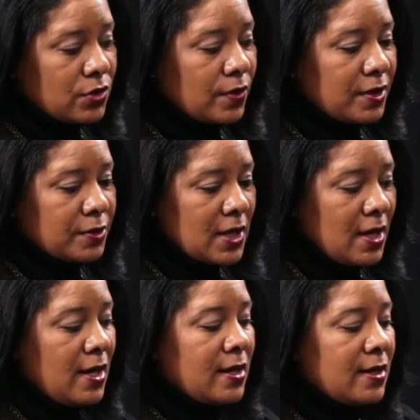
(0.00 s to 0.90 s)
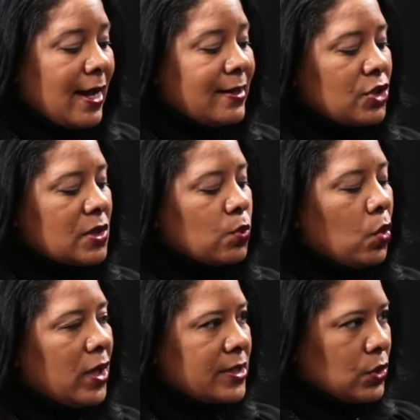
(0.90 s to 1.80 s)
So there's not just
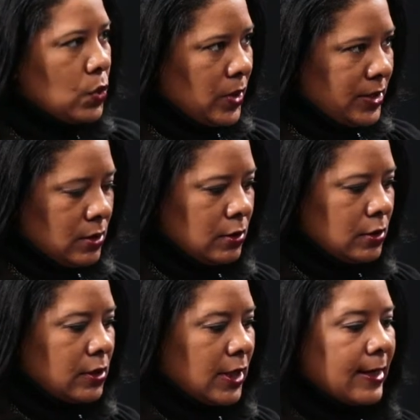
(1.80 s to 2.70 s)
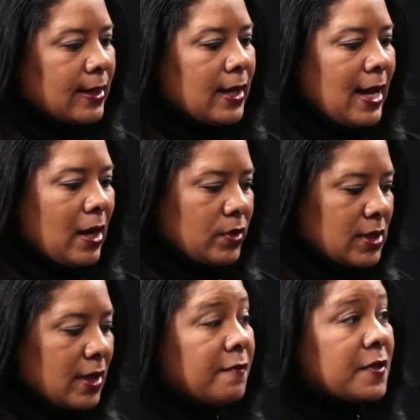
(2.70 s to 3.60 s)
what it's going to look like,
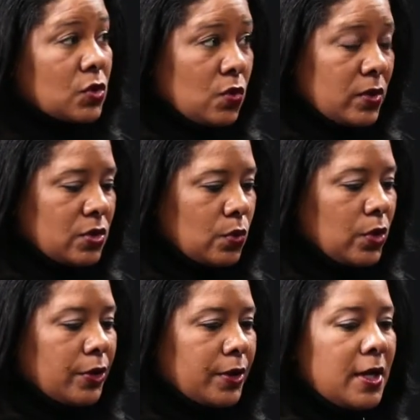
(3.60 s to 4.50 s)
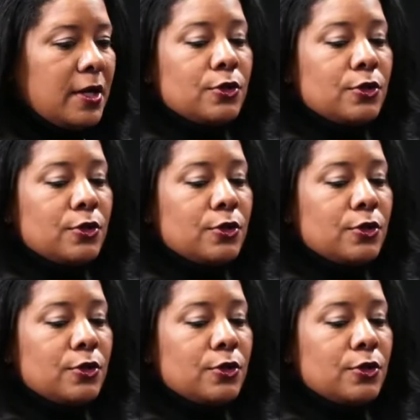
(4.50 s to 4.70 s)
if it's going to work.